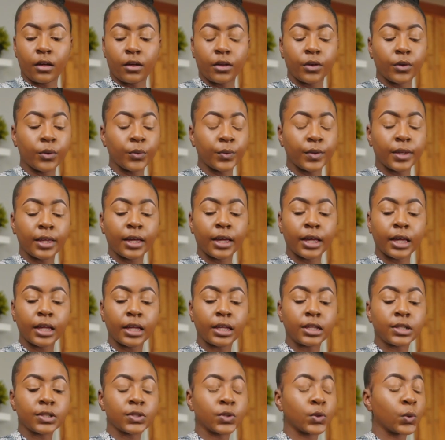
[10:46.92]

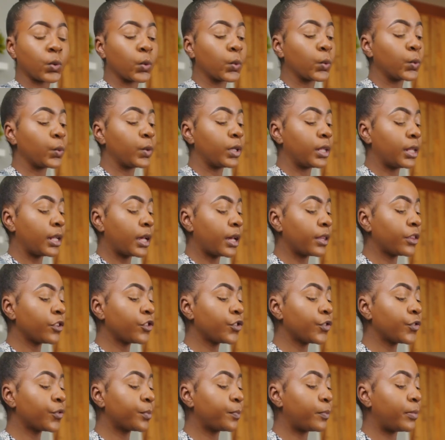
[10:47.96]
Okay, so now that
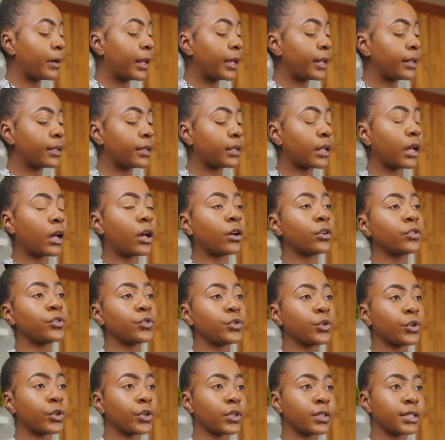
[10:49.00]
you've blended out
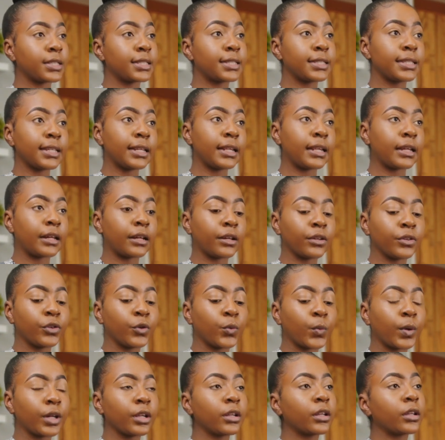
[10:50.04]
your concealer, you
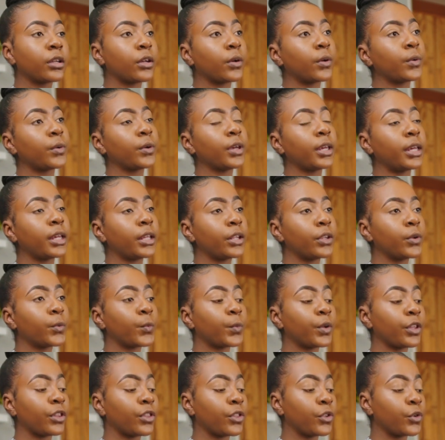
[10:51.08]
want to go in
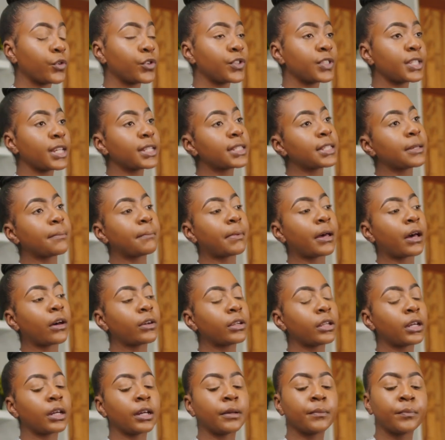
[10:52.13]
with your setting
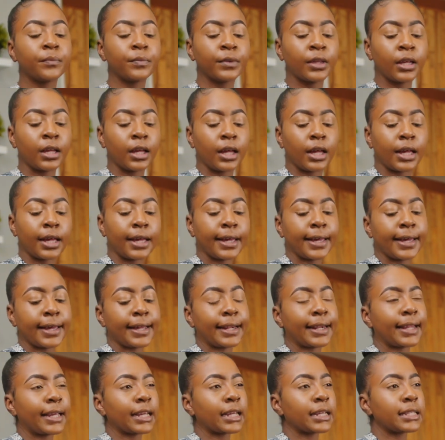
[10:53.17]
powder.
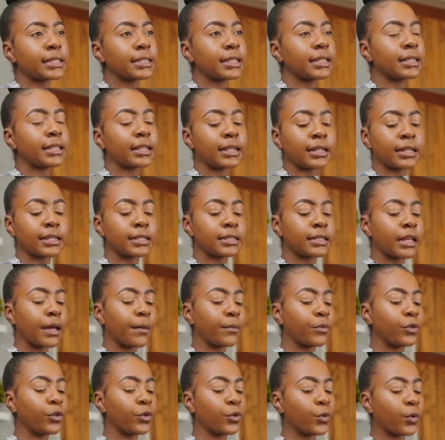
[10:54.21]
And like I said the last
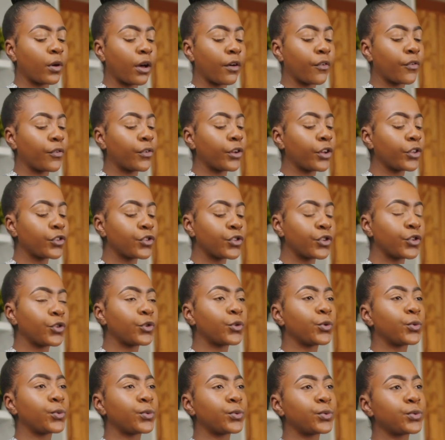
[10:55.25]
time, you are free to
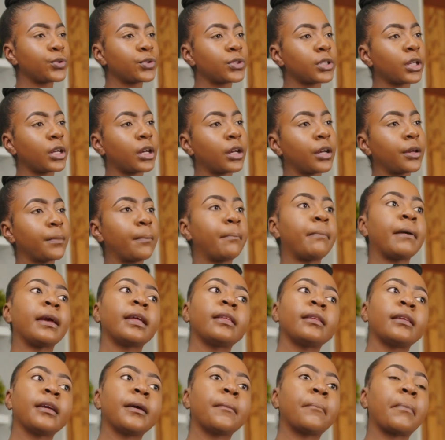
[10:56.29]
use
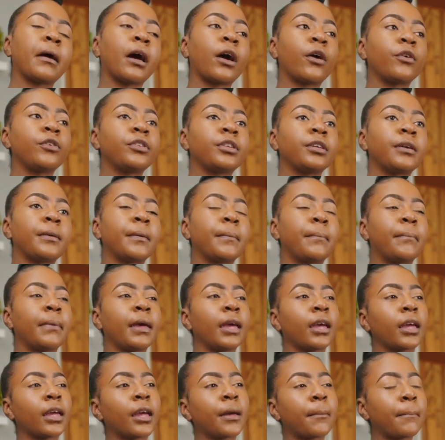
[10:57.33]
beignet powder,
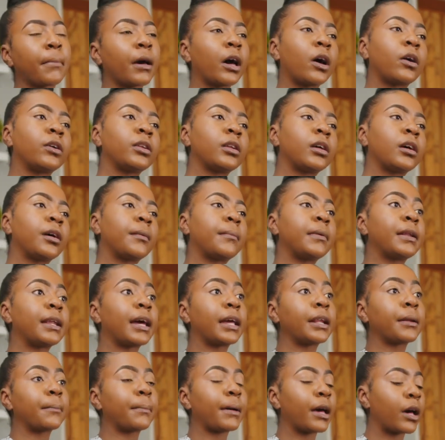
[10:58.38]
baking powder,
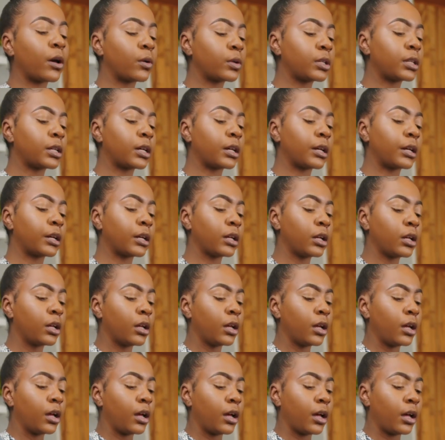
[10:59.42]
banana powder.
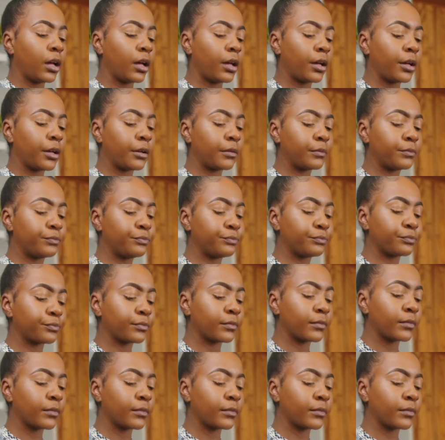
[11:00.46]
I